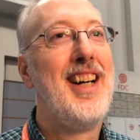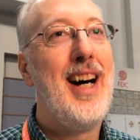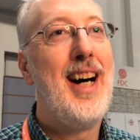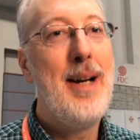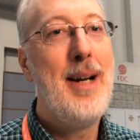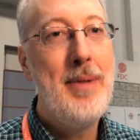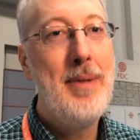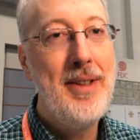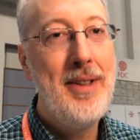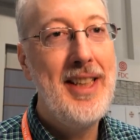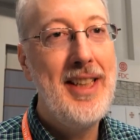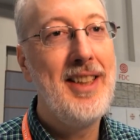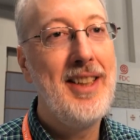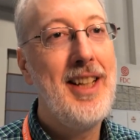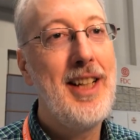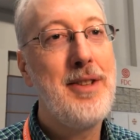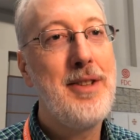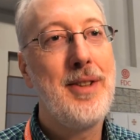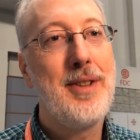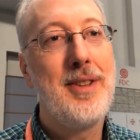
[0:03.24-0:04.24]
I'm in the
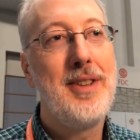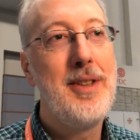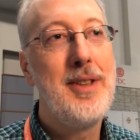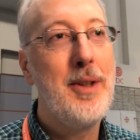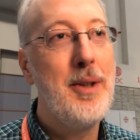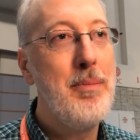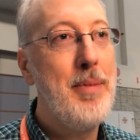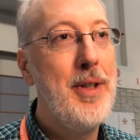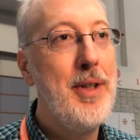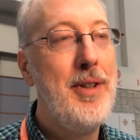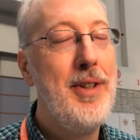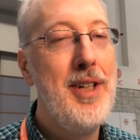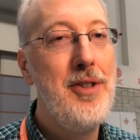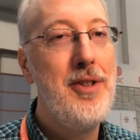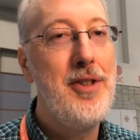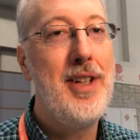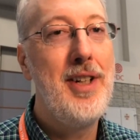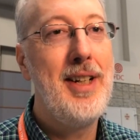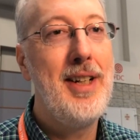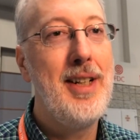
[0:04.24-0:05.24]
electrical and computer
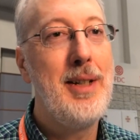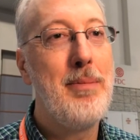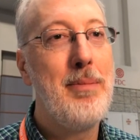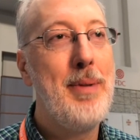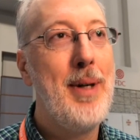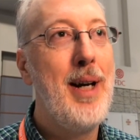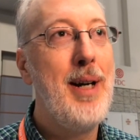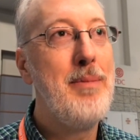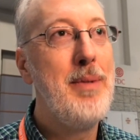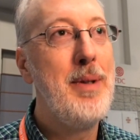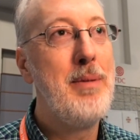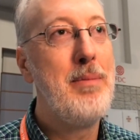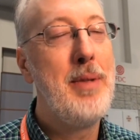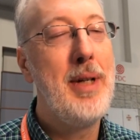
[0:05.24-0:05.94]
engineering department,